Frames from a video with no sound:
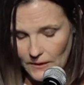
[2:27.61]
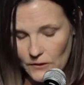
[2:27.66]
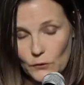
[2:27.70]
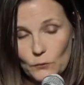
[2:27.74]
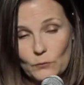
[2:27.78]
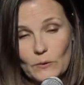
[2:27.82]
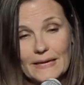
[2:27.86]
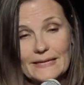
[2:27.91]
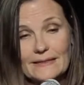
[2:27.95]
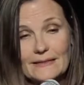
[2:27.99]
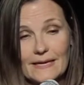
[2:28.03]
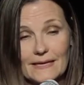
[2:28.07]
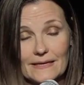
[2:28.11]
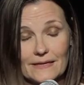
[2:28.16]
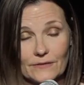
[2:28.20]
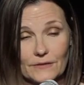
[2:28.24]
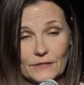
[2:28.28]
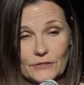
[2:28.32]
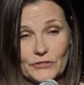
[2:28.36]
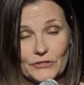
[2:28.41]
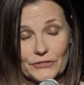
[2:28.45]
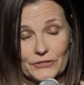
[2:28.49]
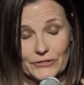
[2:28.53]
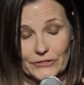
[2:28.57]
You write that in
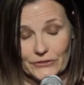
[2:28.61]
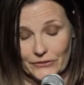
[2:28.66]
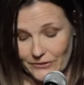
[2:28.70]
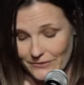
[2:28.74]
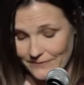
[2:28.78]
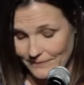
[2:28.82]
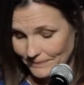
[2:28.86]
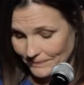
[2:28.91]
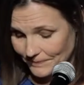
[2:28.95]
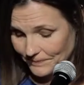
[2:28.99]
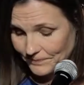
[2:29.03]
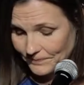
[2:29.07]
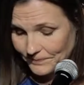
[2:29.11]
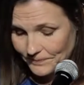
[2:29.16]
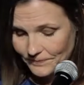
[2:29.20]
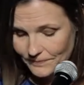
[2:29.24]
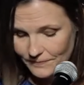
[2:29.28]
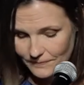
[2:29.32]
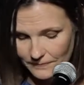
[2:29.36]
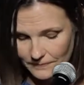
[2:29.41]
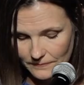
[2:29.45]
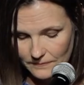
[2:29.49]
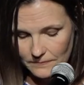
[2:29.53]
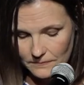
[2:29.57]
the journal.
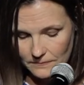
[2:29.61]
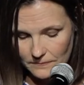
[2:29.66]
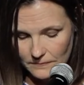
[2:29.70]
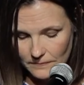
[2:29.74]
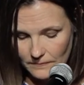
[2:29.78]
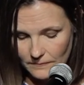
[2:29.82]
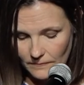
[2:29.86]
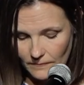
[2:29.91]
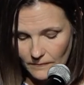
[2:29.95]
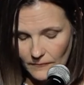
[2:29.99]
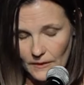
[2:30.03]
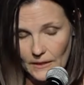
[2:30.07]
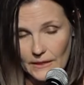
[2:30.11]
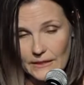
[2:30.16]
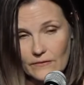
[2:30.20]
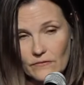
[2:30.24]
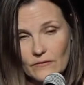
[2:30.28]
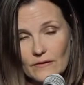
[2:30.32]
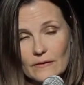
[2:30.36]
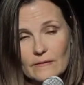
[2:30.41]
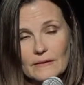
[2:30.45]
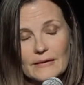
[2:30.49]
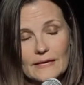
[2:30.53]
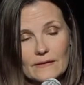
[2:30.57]
It's
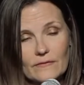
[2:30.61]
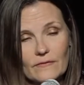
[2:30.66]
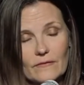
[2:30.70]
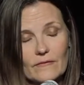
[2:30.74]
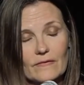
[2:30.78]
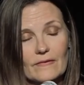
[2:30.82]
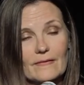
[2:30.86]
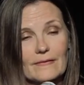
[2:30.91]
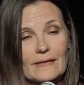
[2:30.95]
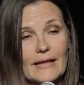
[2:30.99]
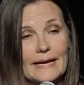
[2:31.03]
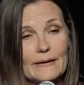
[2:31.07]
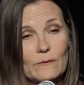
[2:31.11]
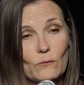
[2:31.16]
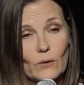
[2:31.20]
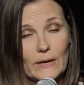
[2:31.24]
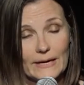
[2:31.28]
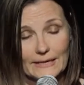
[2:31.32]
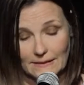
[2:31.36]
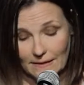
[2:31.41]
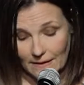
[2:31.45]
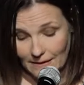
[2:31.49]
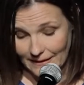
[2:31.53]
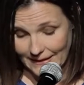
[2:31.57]
a, it's a slight
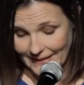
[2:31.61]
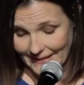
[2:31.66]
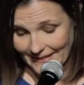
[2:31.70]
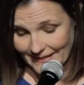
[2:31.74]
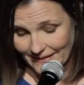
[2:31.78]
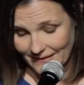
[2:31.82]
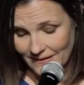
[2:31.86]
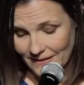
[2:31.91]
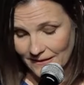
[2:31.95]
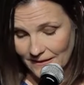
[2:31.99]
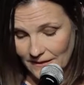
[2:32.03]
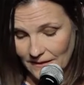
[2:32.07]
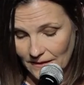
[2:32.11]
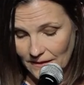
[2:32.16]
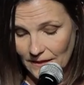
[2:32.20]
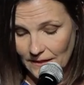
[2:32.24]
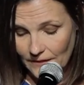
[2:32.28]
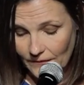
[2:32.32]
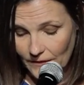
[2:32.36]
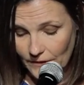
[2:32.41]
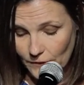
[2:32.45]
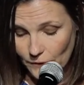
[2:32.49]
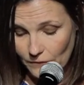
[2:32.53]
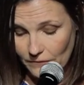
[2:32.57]
white lie
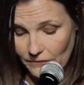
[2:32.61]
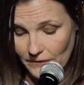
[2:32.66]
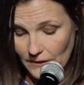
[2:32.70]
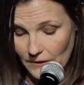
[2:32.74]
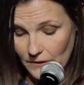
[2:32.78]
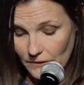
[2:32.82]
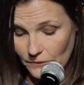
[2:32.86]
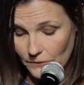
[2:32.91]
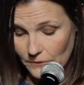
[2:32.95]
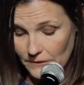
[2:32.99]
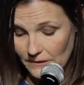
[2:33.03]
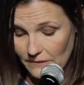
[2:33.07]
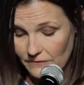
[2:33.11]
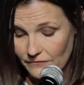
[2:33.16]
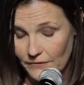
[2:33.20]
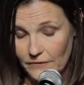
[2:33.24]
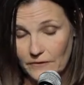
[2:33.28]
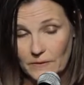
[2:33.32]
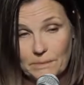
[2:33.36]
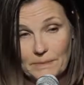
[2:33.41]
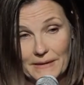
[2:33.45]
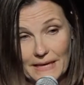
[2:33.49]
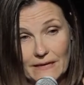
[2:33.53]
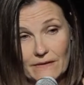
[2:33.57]
that you've included for
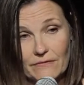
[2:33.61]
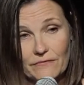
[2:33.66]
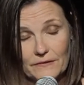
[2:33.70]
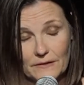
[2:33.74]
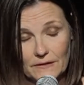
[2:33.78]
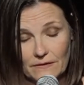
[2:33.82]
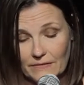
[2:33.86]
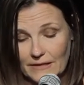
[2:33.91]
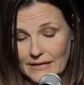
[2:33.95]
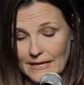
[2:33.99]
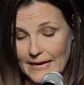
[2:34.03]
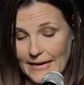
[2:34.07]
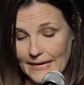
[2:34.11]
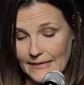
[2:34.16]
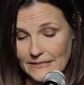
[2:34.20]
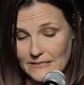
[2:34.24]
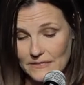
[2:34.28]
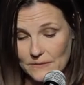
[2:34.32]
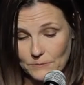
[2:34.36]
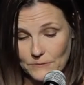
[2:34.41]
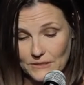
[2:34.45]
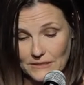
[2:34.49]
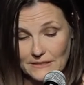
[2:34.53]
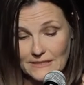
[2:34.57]
the benefit of that
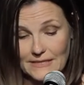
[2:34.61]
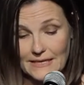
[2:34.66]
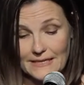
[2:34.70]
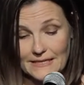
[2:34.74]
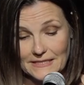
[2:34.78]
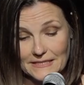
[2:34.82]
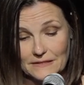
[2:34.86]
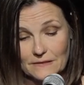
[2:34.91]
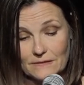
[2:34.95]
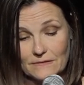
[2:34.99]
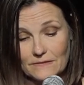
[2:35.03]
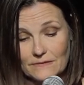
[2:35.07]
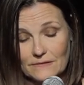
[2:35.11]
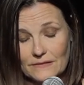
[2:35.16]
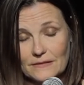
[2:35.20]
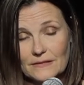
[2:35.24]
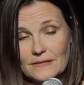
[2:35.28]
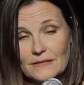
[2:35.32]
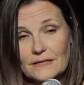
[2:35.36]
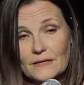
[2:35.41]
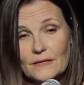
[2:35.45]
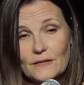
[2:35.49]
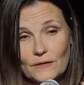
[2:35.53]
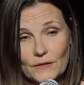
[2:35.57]
handsome detective.
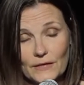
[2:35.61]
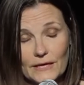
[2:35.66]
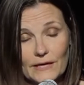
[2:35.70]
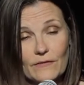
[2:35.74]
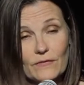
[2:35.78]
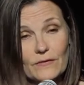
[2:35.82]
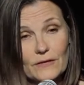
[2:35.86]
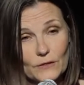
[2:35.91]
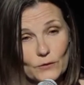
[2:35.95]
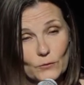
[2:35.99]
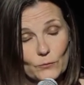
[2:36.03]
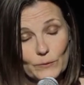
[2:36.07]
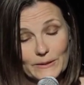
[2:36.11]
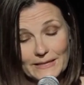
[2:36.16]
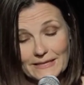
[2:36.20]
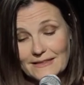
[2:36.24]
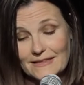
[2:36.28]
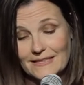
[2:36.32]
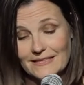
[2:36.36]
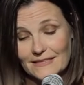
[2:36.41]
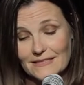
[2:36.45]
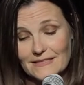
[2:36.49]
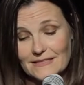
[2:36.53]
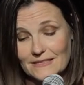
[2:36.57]
He's going to read
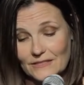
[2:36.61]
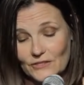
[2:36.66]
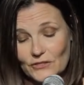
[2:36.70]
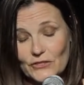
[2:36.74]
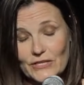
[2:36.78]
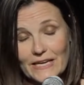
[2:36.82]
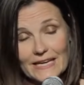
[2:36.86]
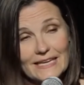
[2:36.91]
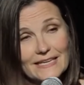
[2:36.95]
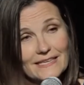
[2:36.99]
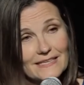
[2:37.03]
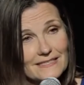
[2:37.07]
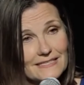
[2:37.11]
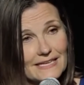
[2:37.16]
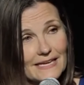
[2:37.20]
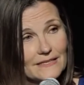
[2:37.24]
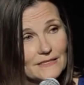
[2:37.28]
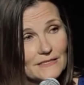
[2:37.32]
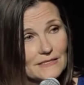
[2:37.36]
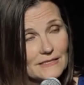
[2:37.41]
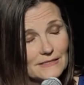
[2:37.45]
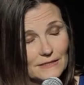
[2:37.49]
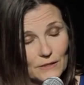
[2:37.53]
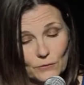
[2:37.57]
this and shake his
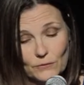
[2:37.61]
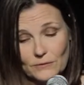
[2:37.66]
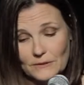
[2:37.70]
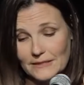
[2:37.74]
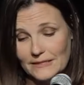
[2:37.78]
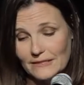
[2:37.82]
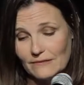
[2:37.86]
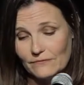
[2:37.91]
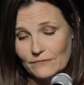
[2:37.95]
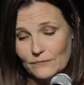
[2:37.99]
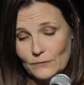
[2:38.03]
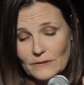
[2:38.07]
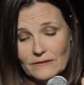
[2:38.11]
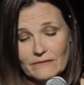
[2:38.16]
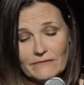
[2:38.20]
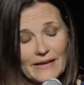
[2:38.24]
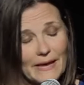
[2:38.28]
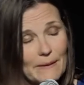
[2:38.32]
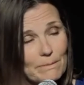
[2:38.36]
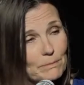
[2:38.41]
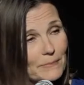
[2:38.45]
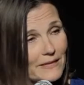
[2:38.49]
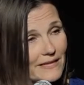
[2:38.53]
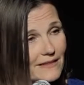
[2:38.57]
head slowly, full of
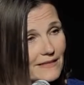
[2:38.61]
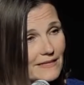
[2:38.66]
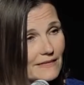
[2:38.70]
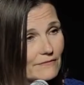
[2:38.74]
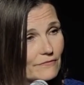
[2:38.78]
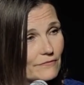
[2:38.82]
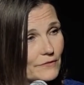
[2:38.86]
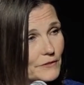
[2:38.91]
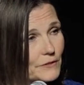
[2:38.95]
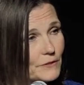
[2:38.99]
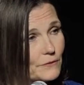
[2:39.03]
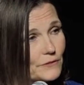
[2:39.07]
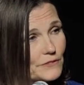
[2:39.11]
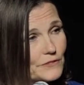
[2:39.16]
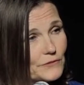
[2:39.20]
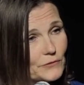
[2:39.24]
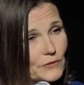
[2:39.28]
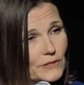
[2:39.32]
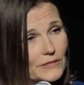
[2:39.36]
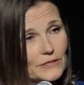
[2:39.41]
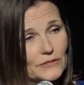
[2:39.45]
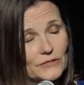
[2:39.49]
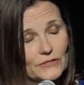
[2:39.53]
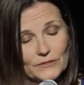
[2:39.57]
empathy for your
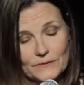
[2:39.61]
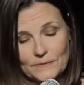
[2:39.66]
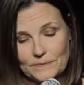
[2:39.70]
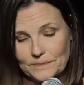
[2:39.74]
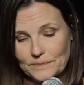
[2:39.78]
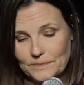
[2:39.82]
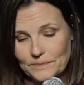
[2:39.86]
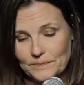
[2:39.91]
struggle.